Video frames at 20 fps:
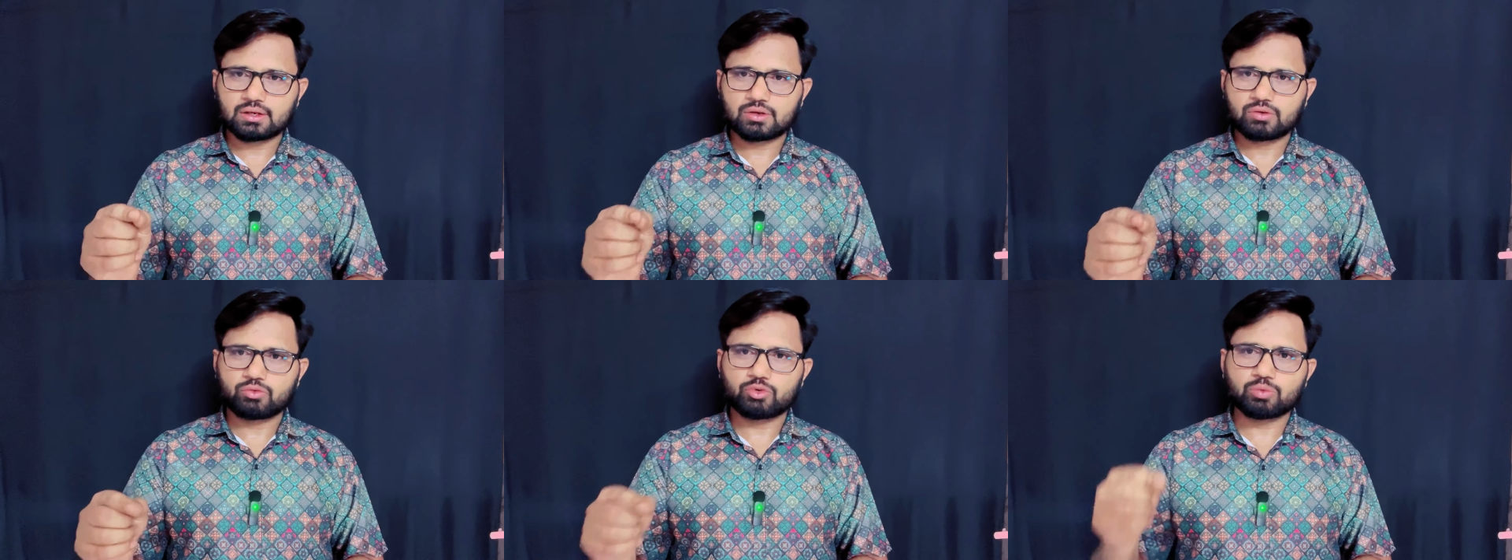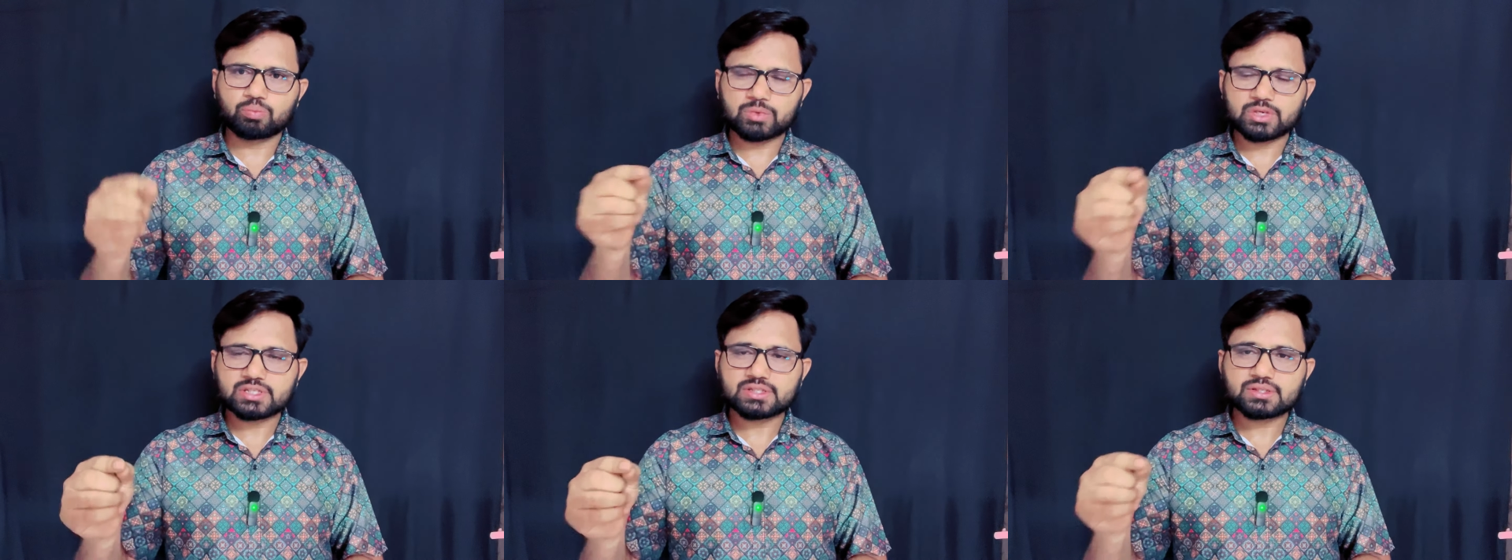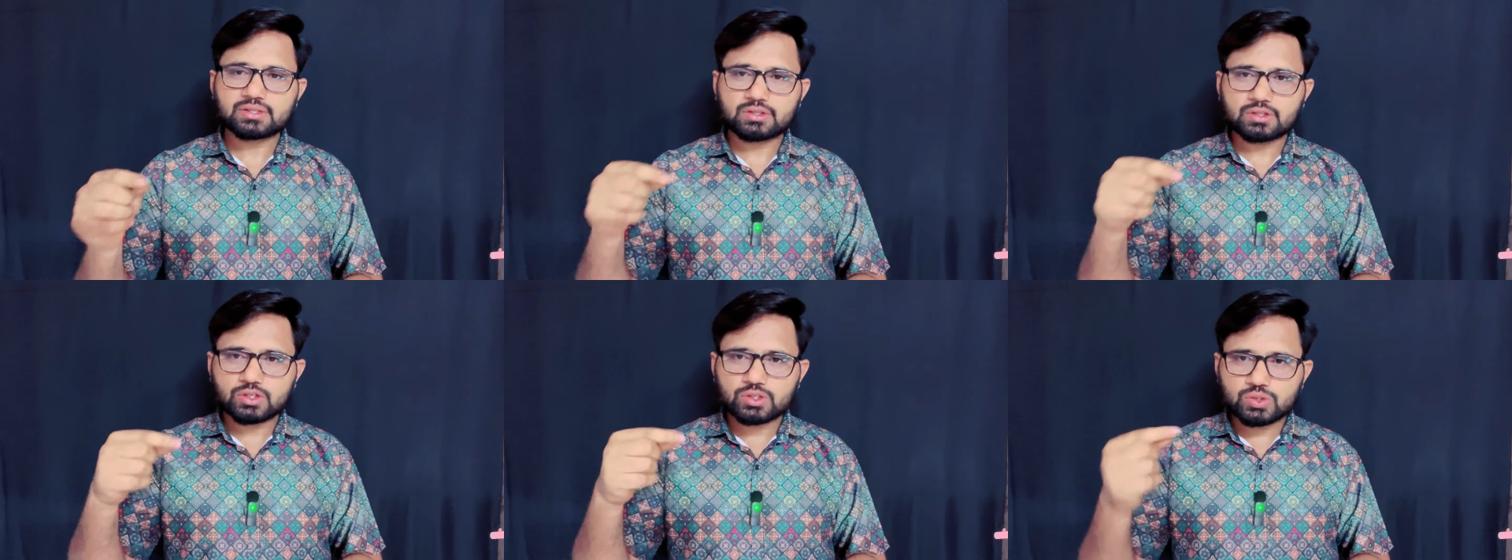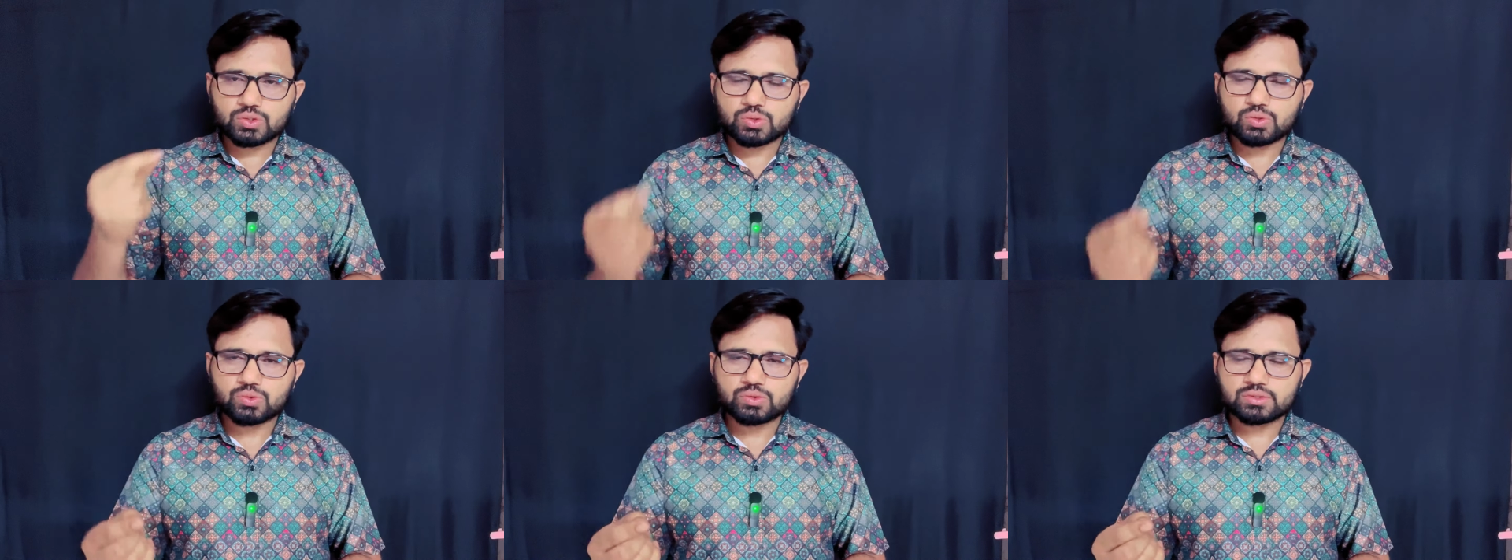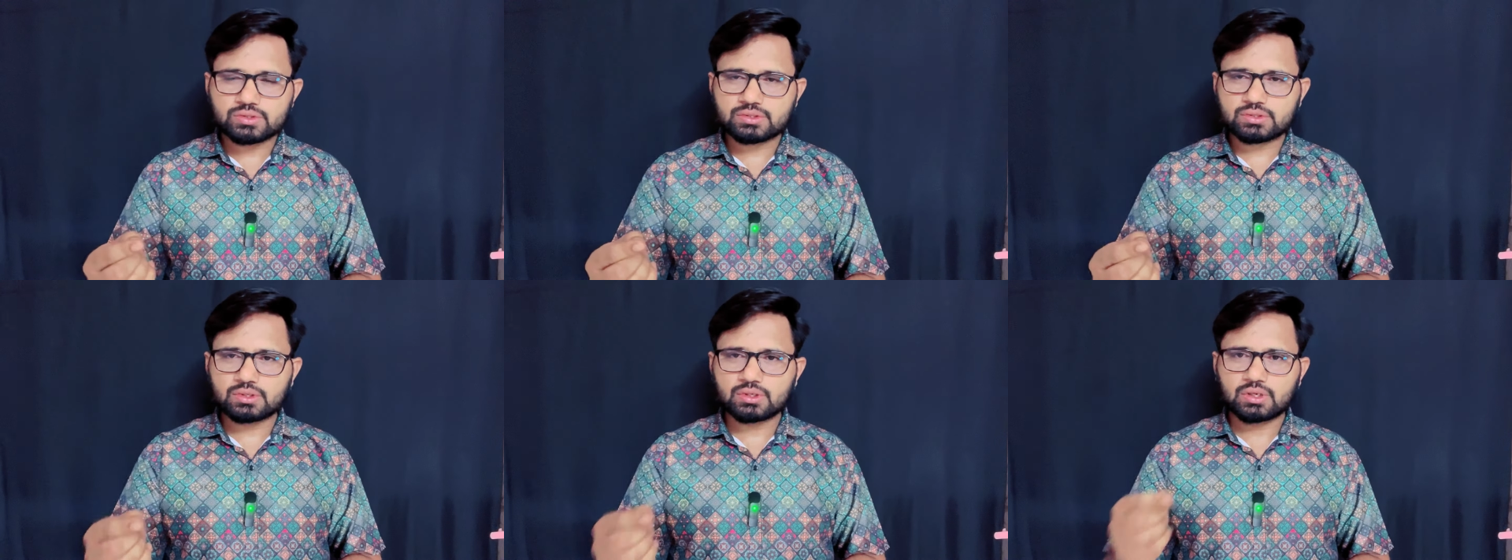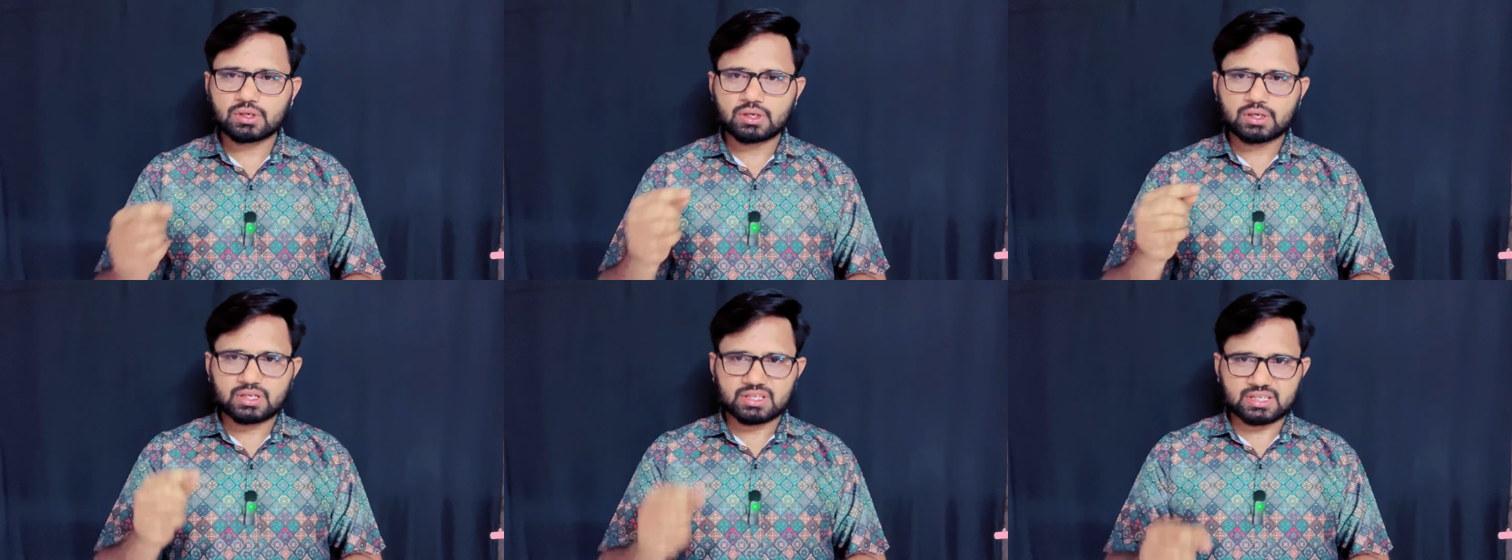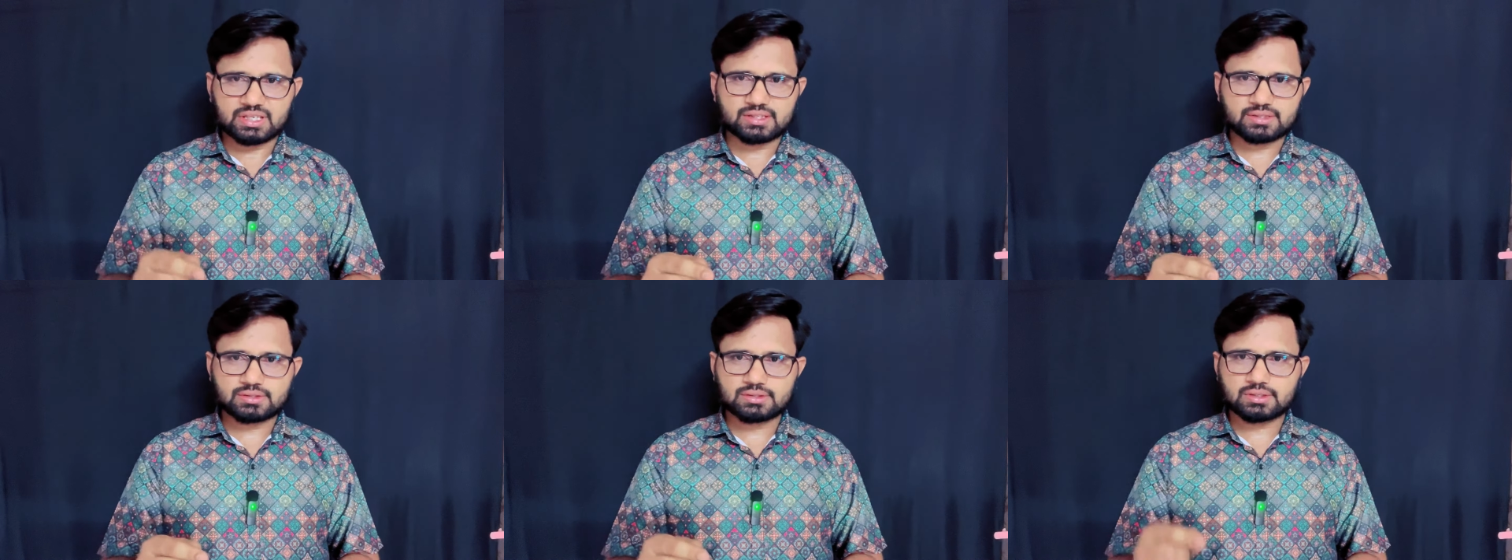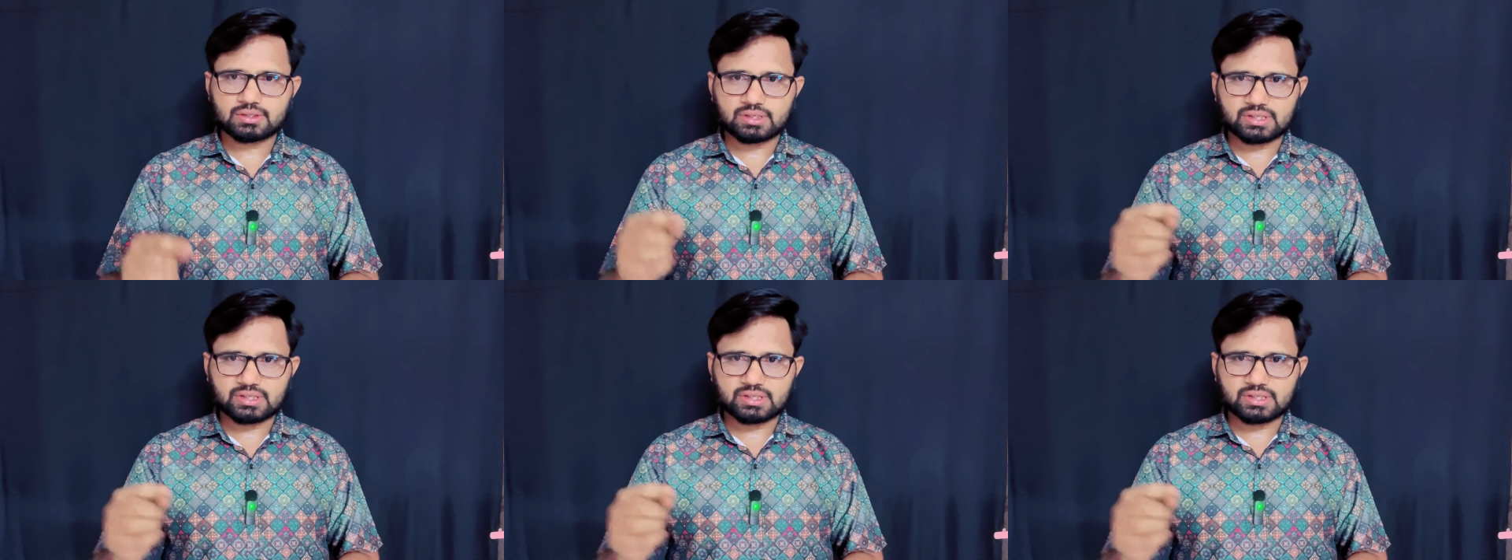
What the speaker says: we must use yes,